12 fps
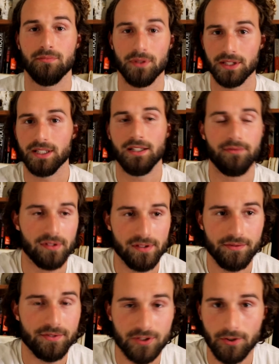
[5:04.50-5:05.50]
believe
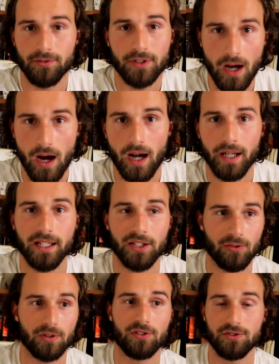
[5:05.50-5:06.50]
and serve God in
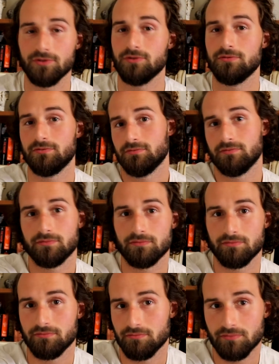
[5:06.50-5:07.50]
order to
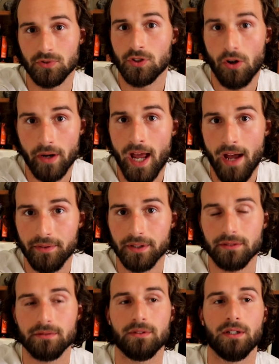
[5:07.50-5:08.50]
go to
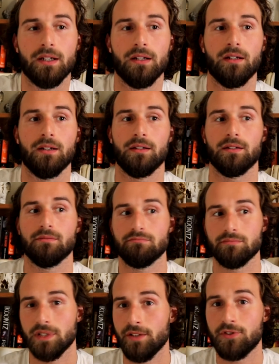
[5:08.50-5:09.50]
heaven.
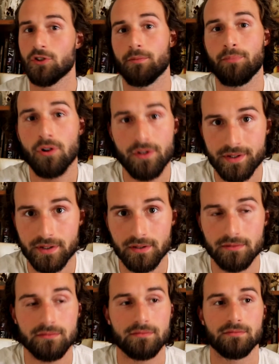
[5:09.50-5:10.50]
If you're a
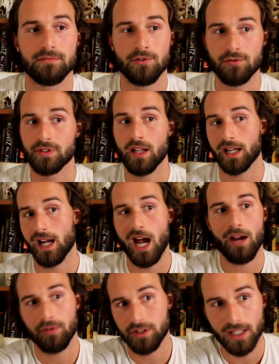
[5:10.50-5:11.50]
person who's like,
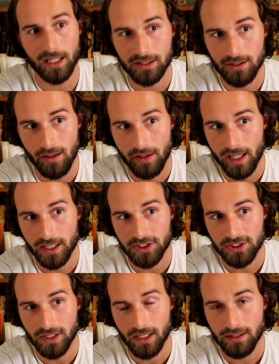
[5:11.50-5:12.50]
"I reject all that
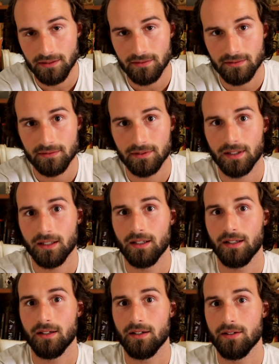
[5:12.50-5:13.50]
shit,"
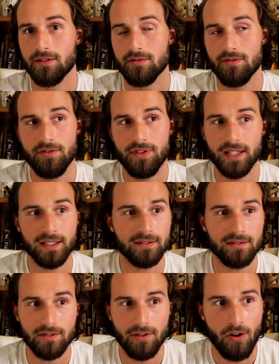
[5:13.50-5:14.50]

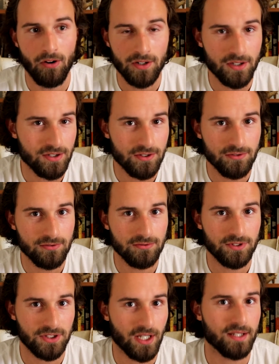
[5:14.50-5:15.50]
then aren't
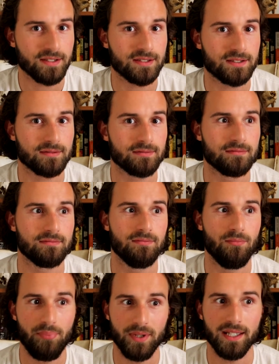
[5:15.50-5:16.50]
you just
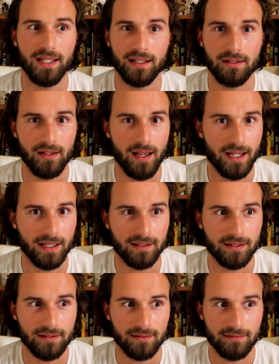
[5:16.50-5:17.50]
being
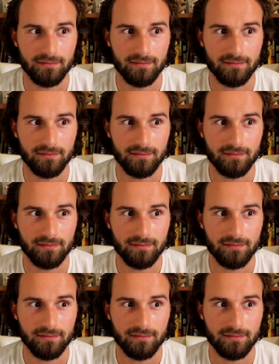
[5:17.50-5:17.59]
like,